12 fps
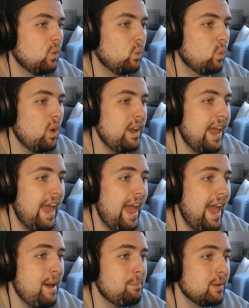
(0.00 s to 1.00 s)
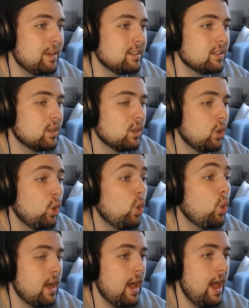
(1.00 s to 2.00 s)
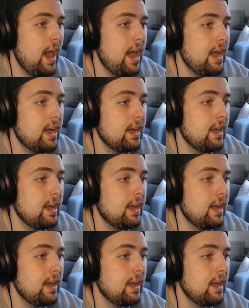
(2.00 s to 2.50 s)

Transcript: What happened? Hey,